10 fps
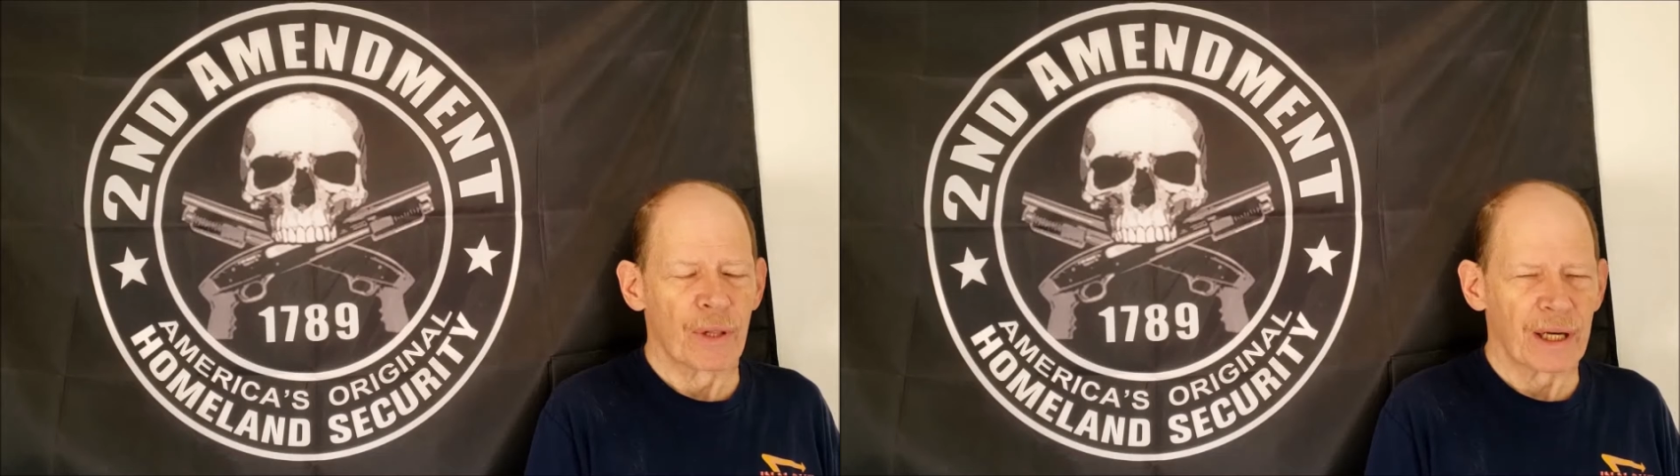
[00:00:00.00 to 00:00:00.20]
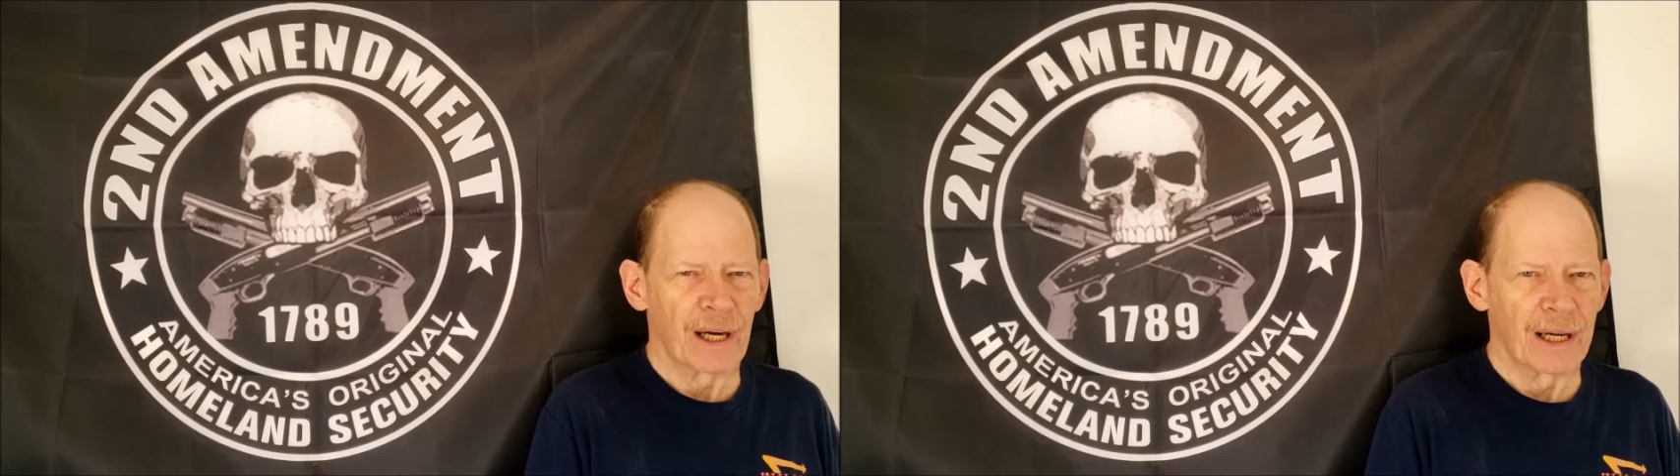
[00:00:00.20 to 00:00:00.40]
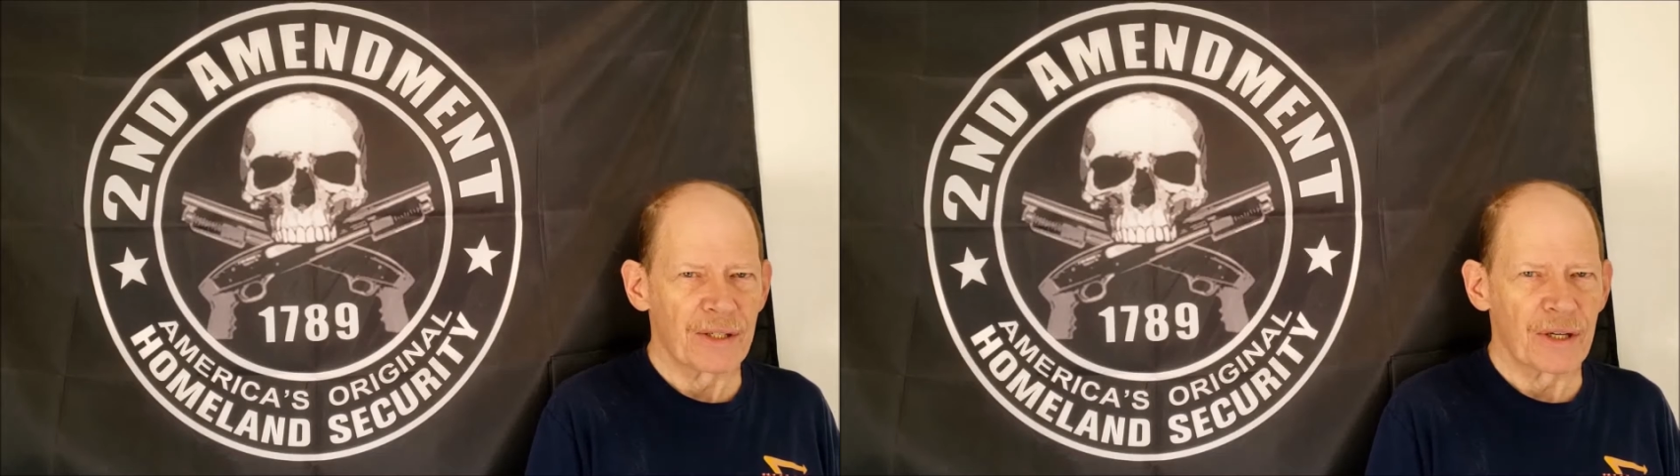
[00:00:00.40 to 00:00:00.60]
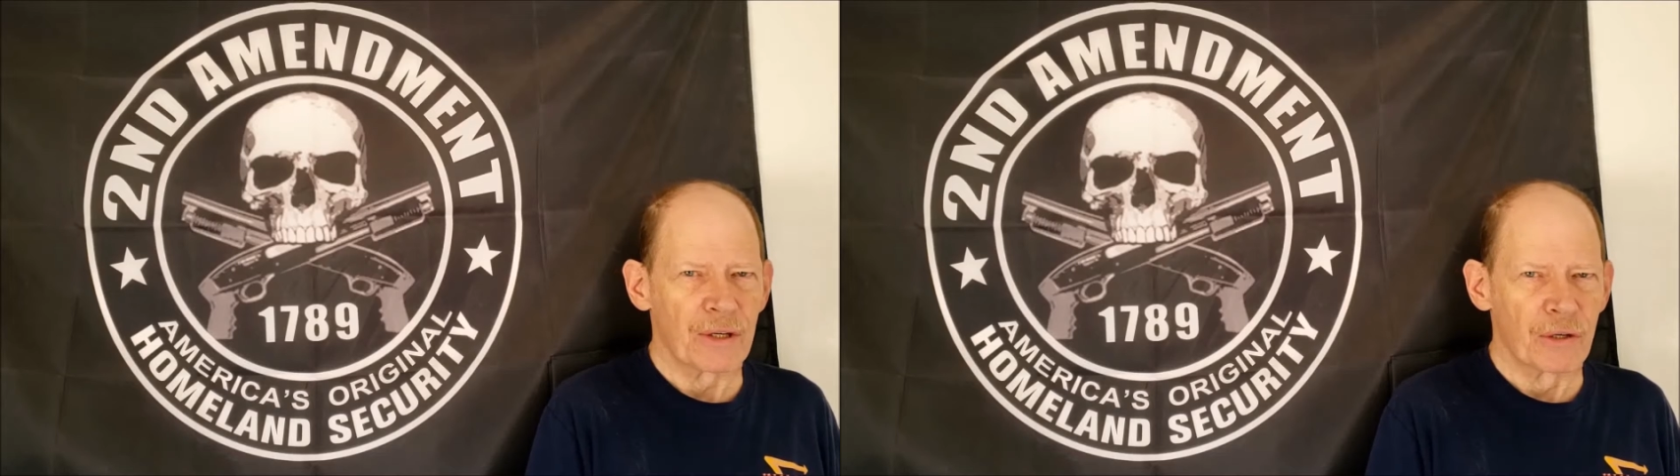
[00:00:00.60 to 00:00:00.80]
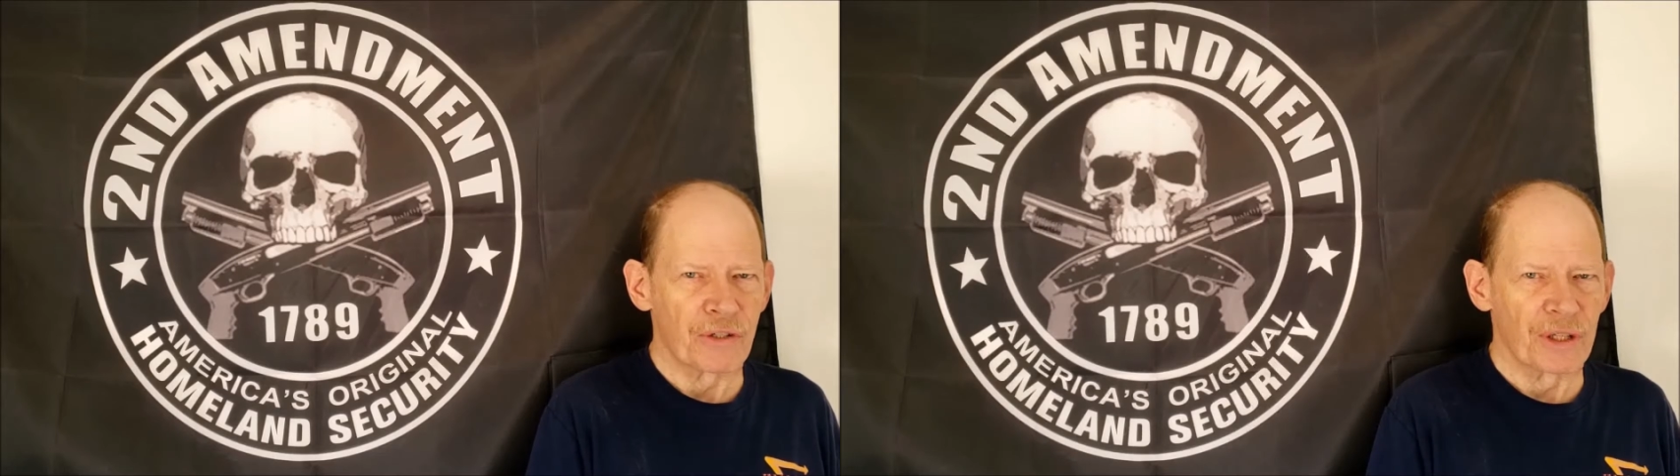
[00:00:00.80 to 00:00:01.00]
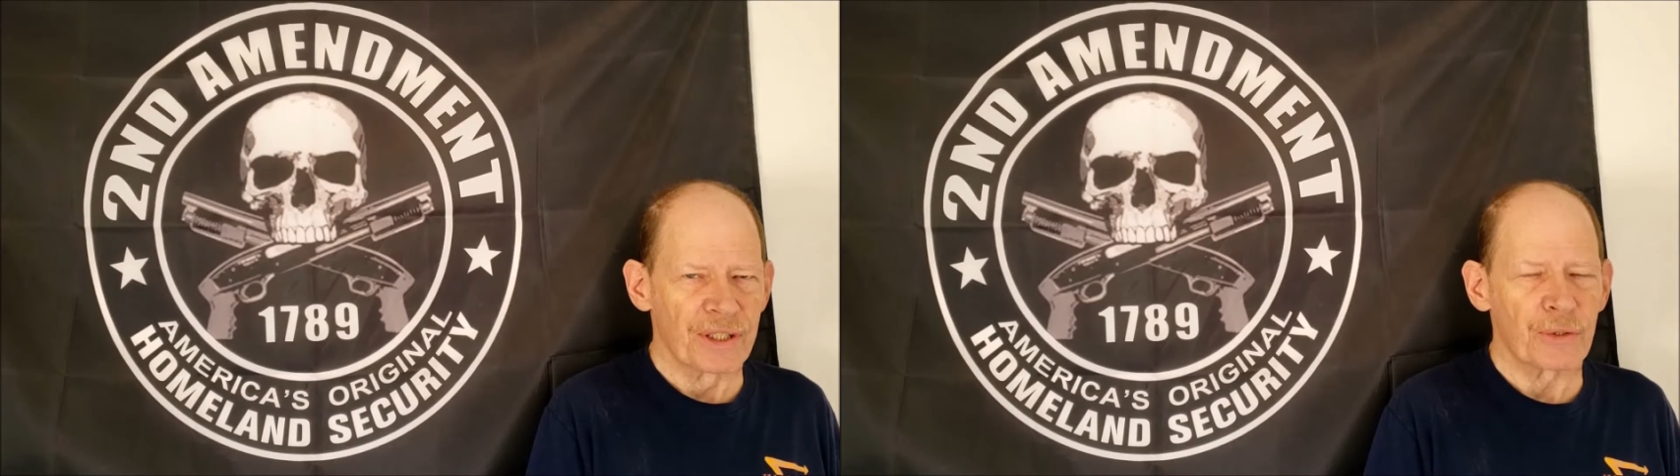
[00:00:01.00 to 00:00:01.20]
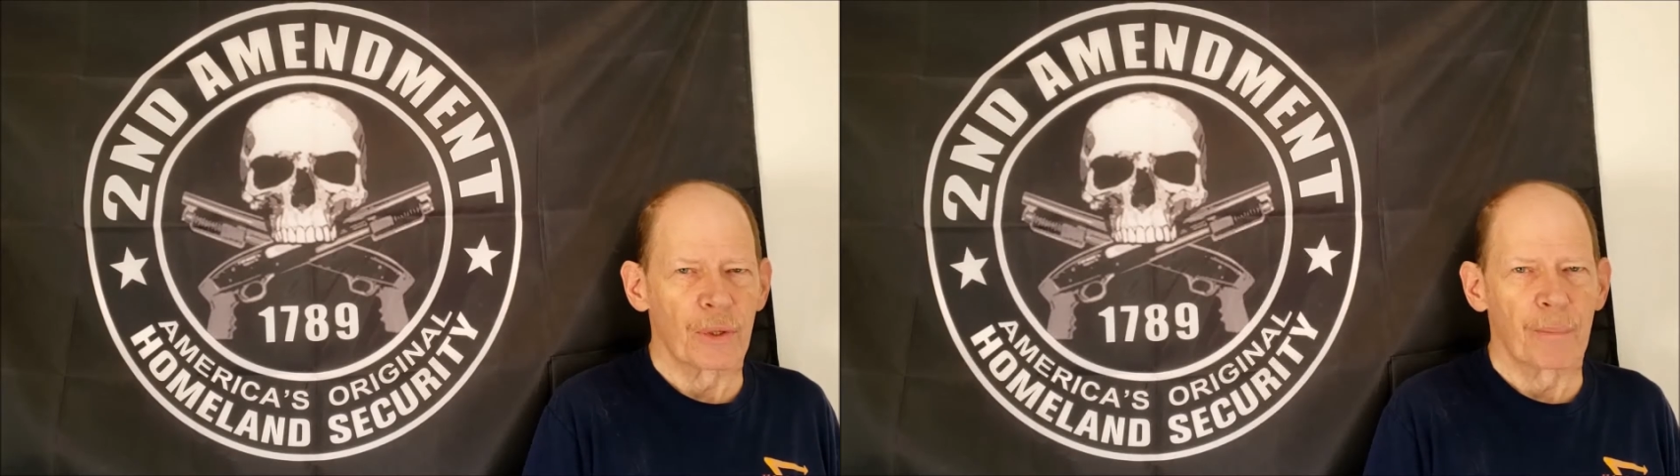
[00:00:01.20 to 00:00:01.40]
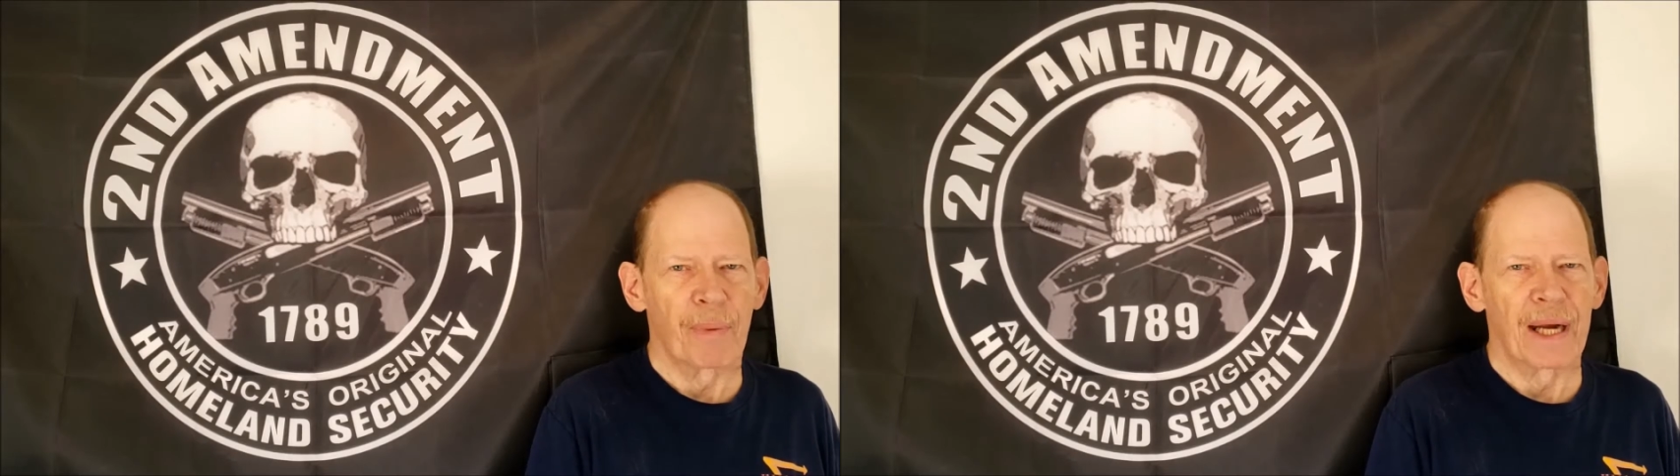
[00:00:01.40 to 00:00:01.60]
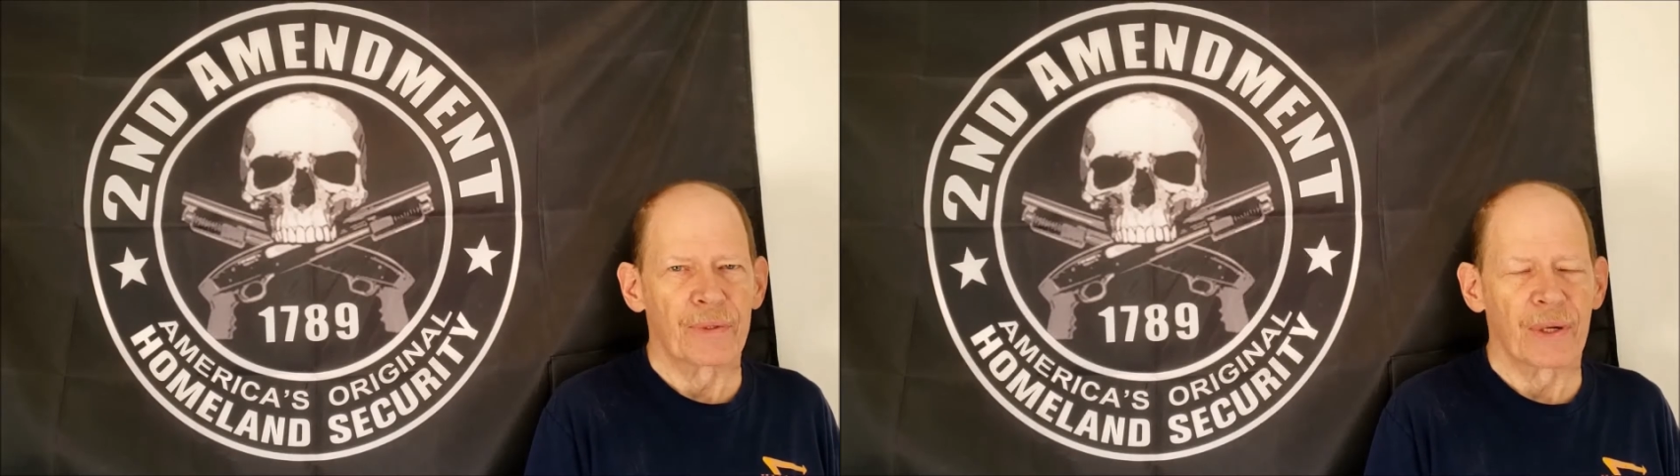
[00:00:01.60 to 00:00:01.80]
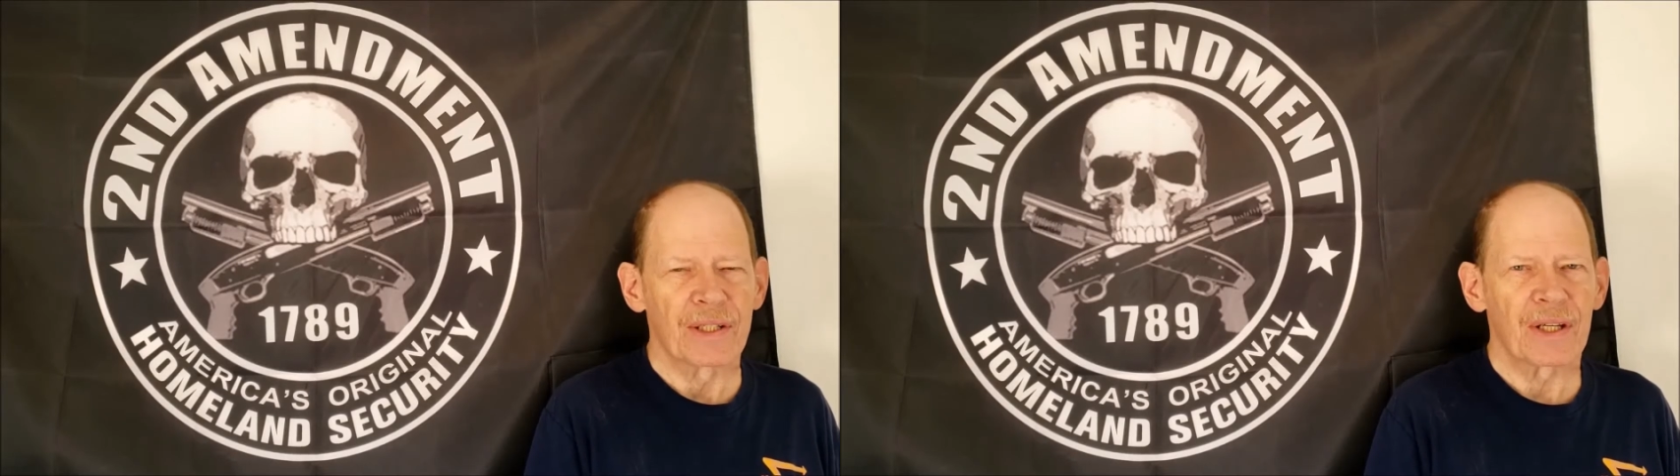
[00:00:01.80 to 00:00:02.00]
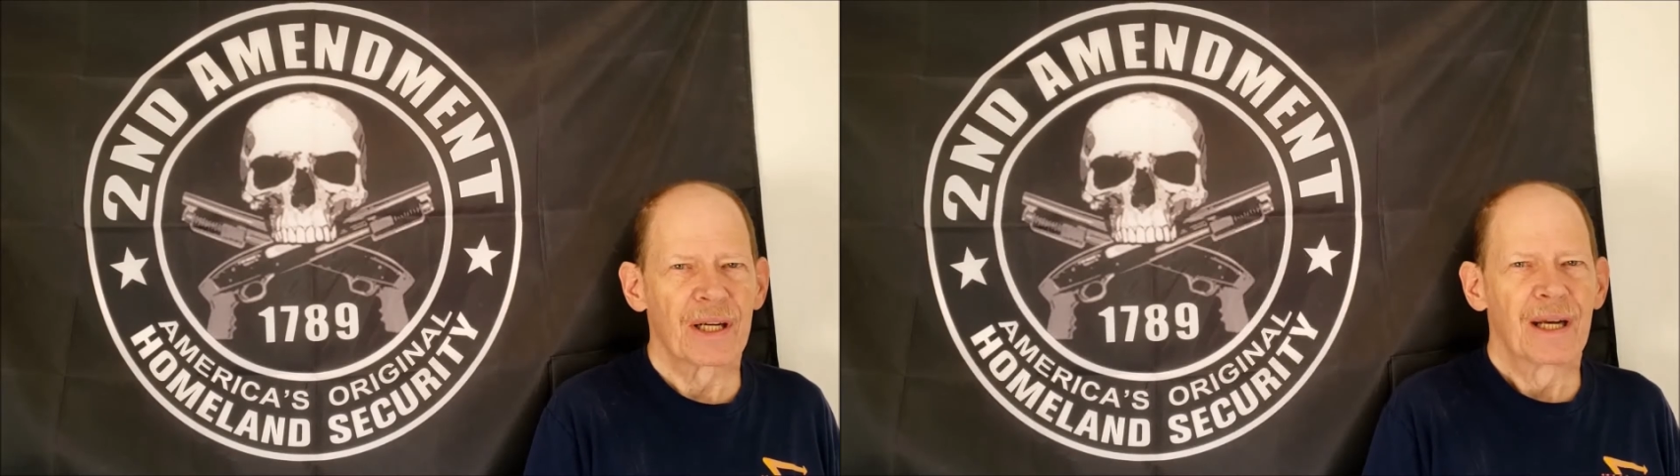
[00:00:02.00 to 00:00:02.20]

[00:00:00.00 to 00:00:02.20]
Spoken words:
constitutionalists or the patriots.